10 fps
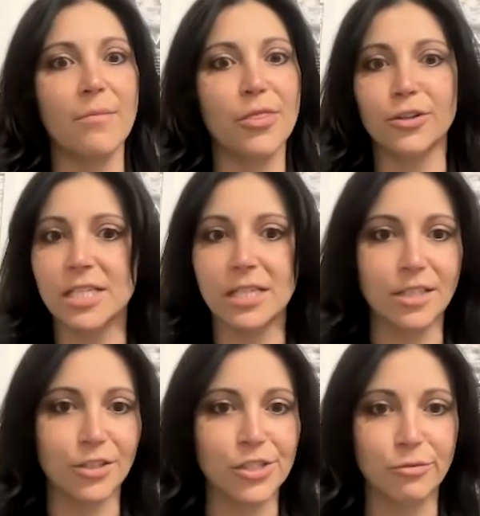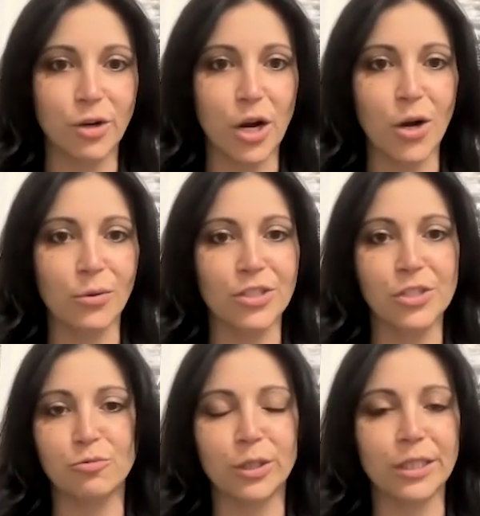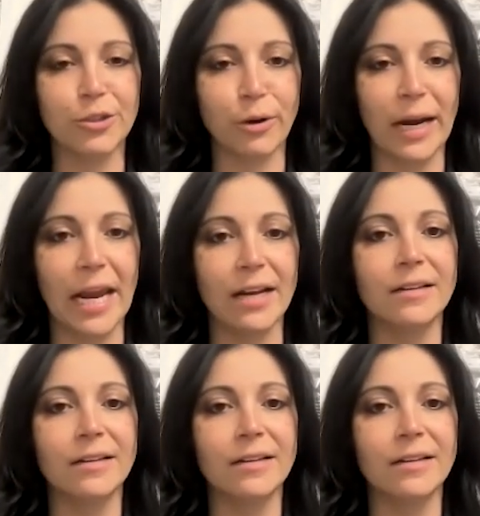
13 years in a row, which is really great.